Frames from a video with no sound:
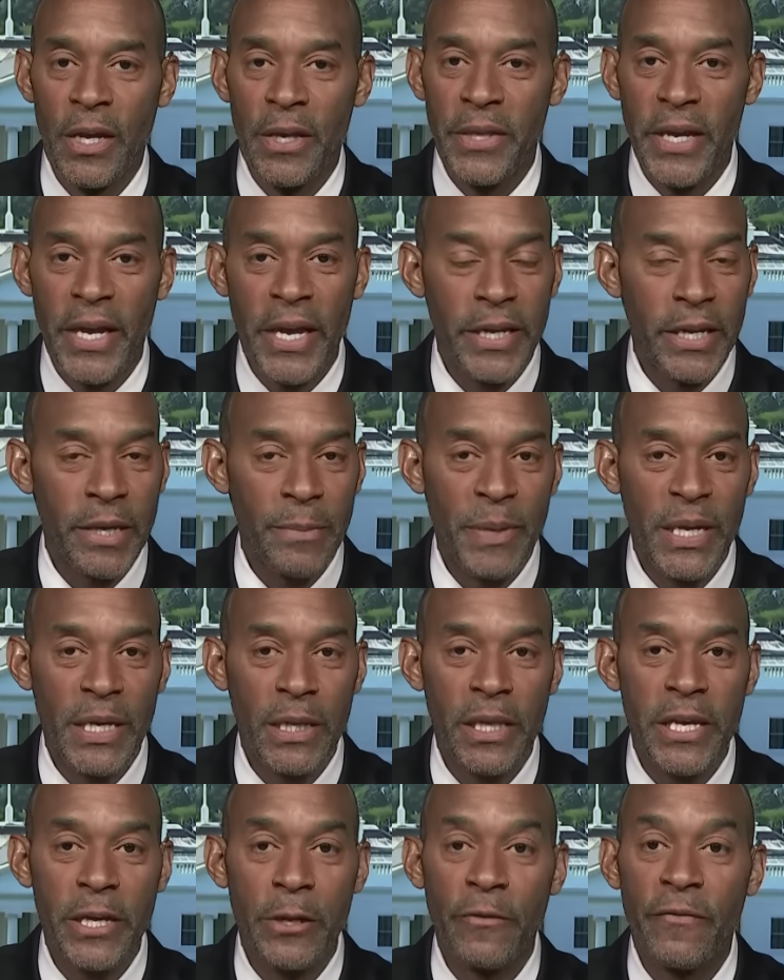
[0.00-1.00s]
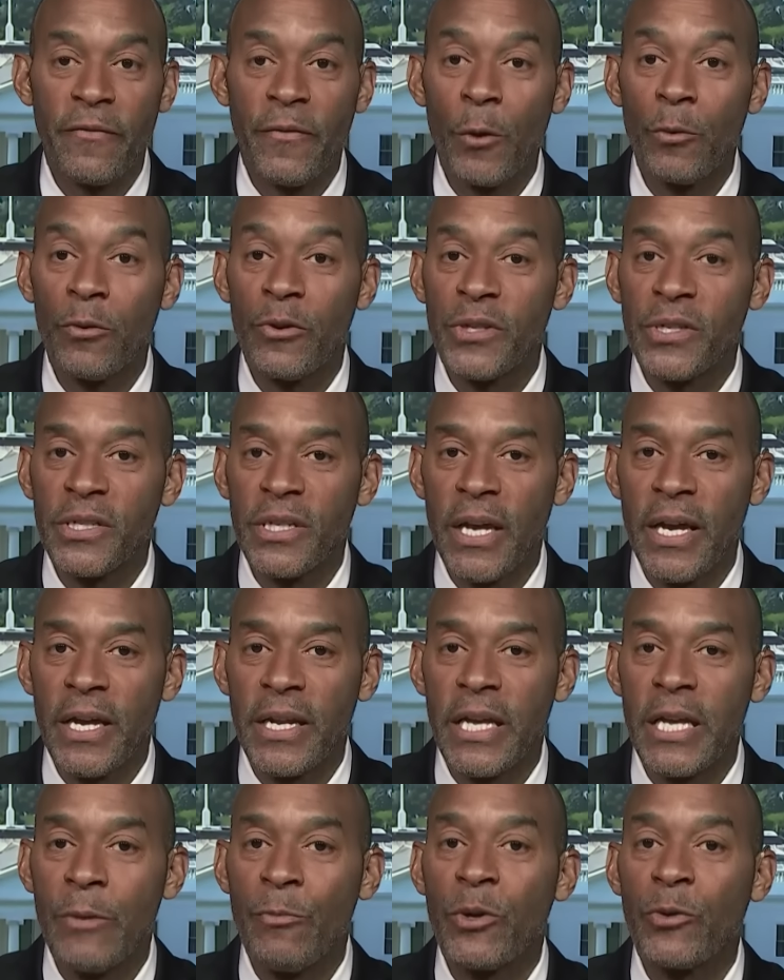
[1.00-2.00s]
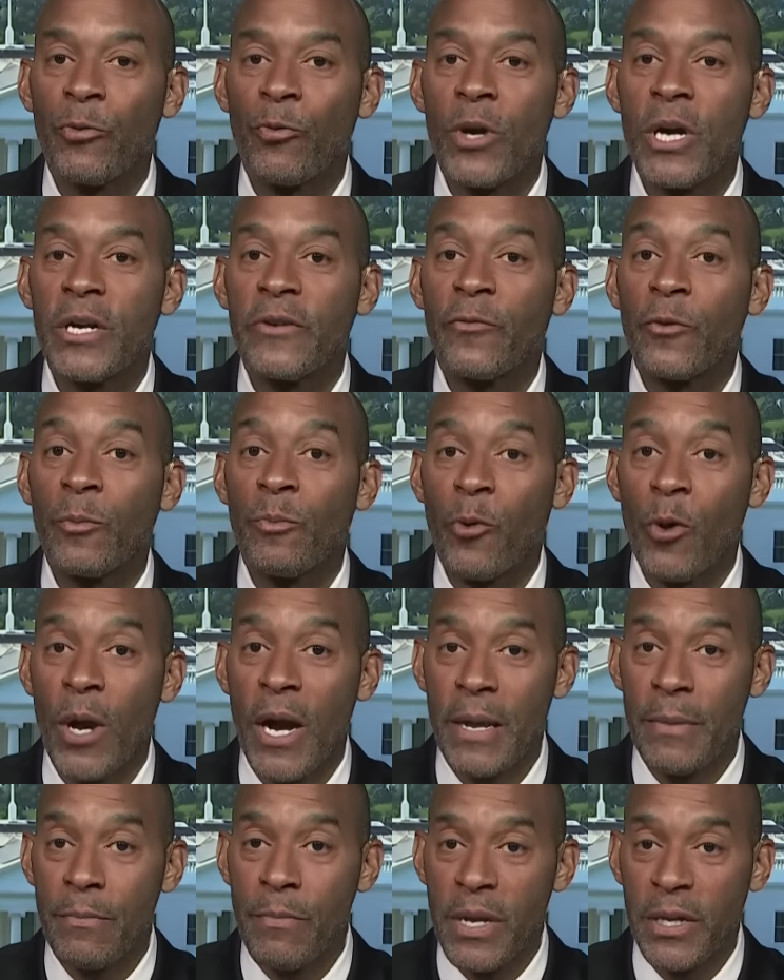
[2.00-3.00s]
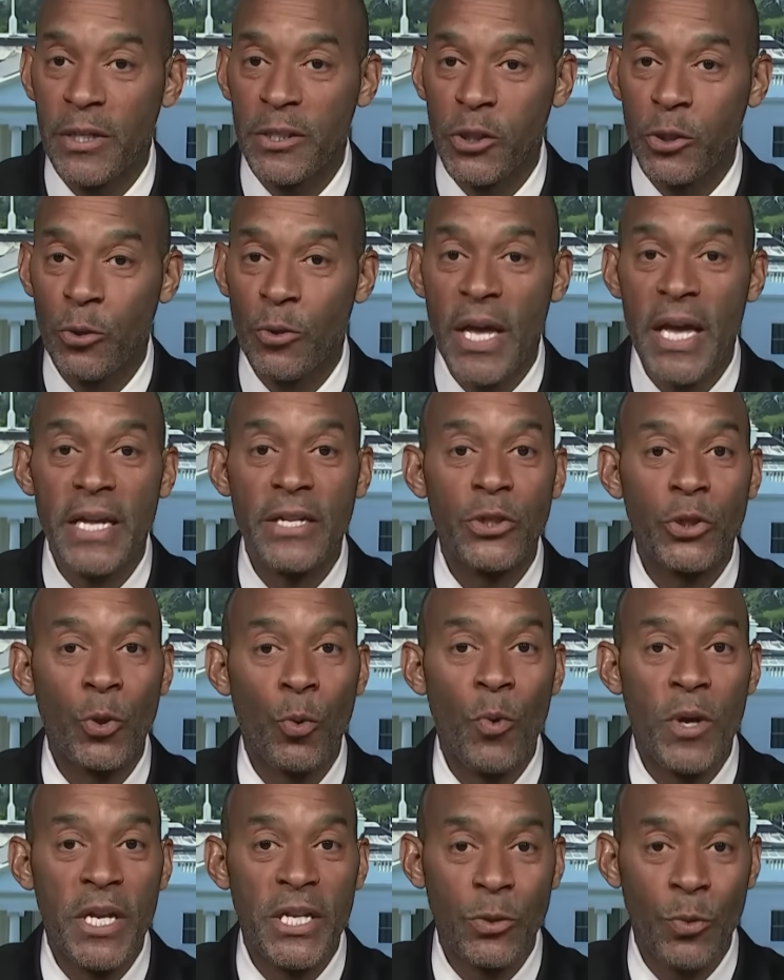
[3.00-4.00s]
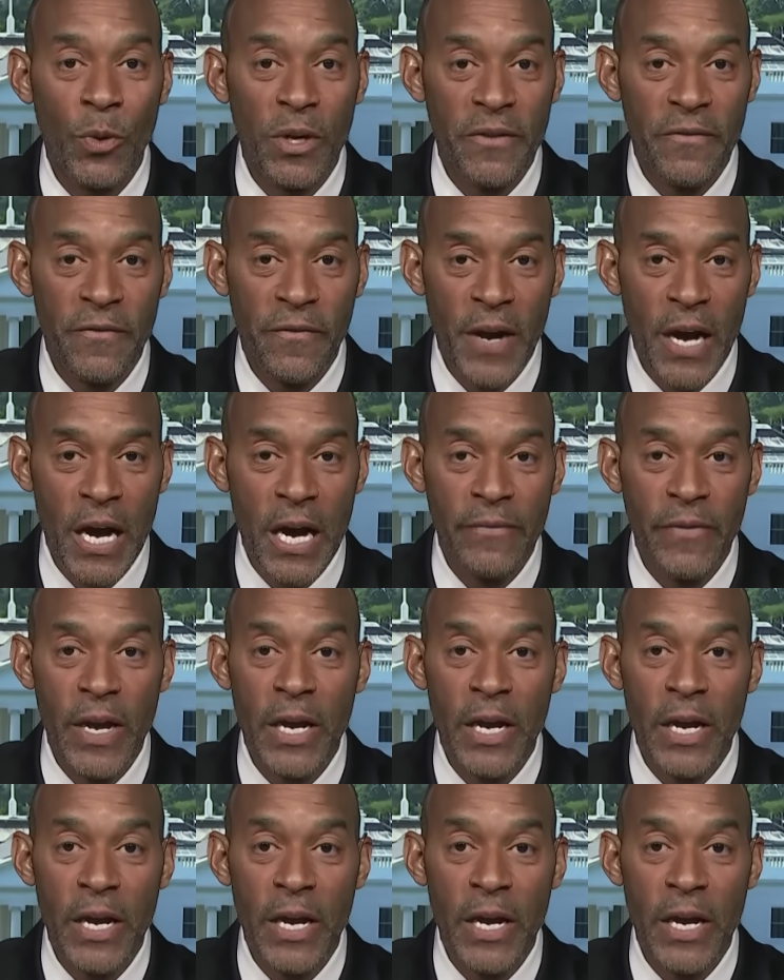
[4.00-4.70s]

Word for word: The NDP leader further said he would run for prime minister in 2025